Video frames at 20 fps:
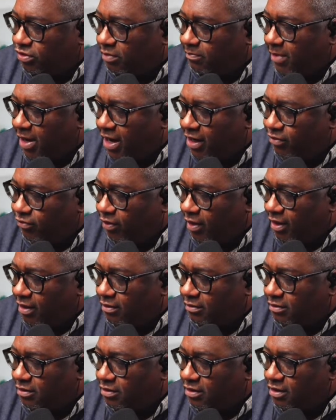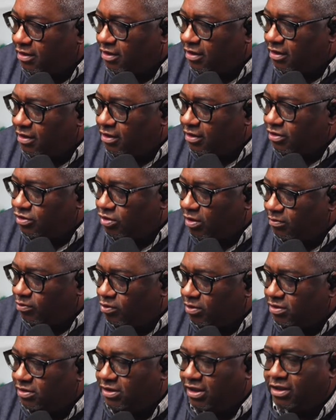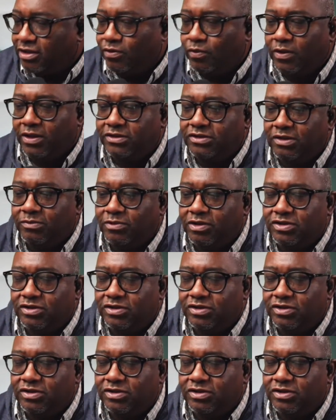background. So I'm going to take away some of the